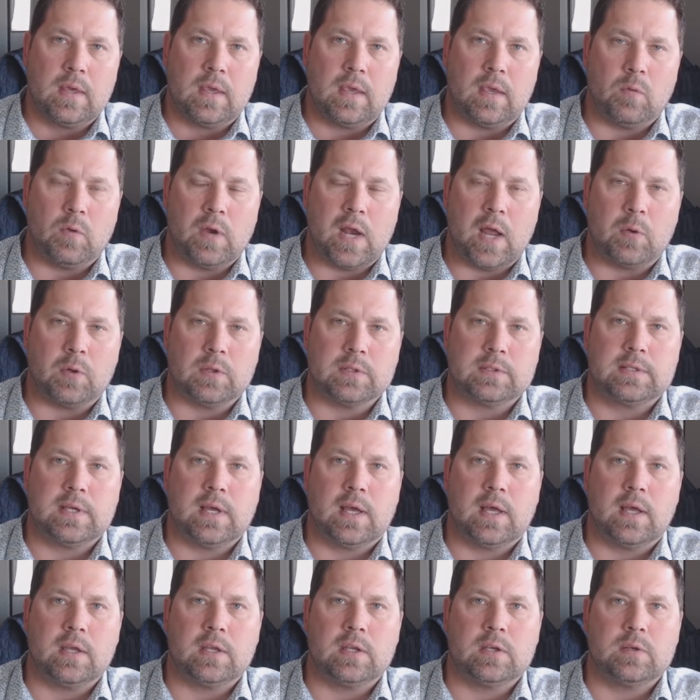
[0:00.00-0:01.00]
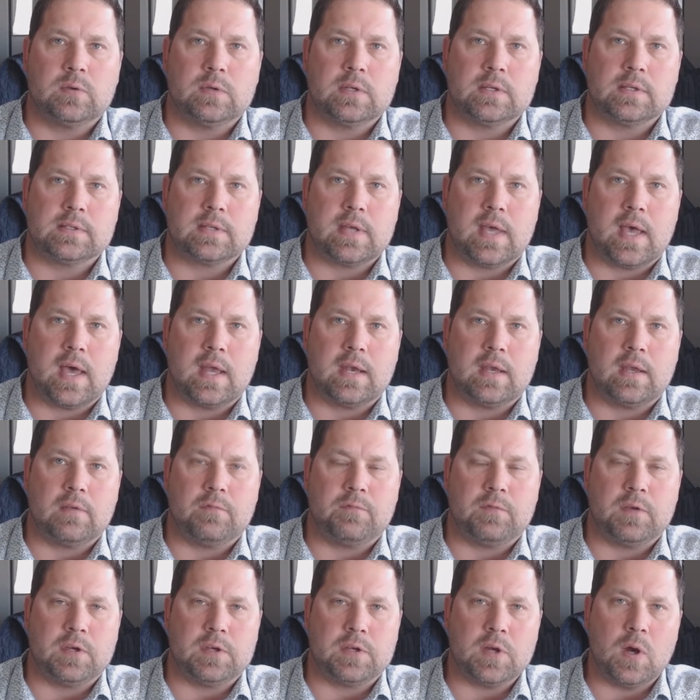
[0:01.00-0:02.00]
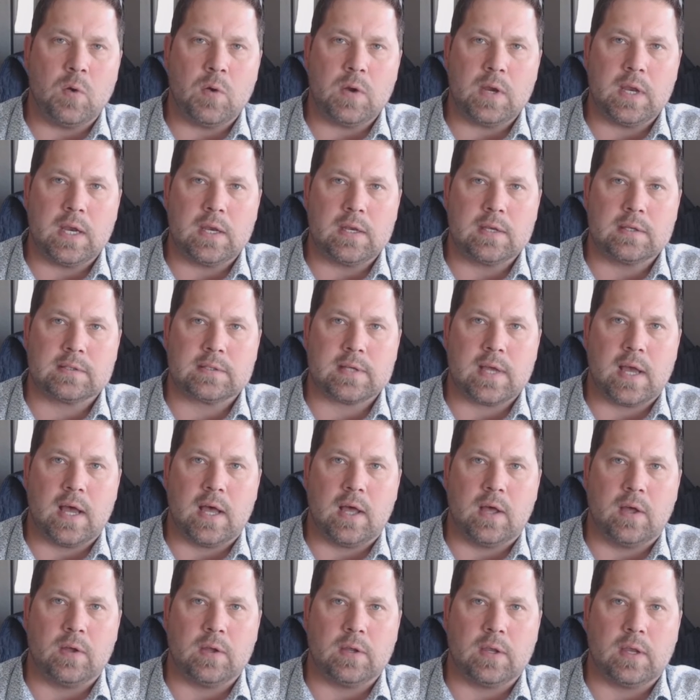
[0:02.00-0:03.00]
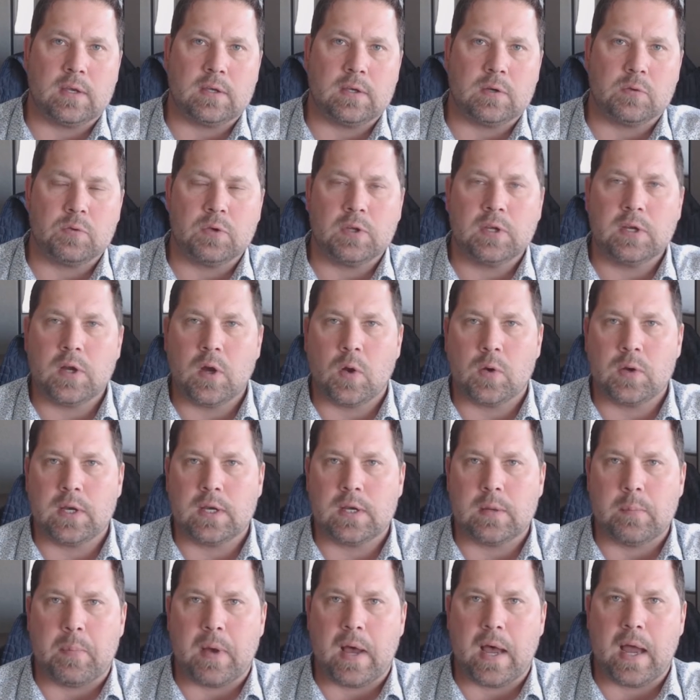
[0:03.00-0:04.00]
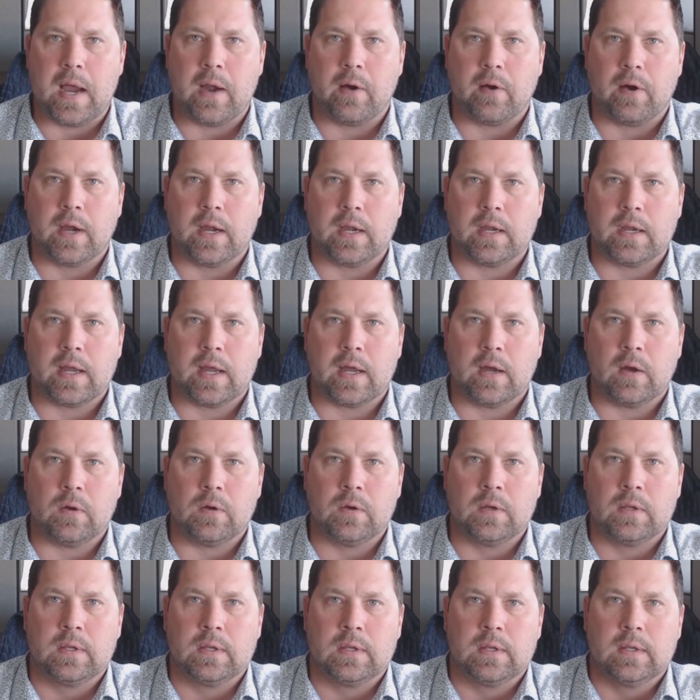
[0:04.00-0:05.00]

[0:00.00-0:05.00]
And what I will tell you is that if you don't need to sell and you really don't need to buy right now,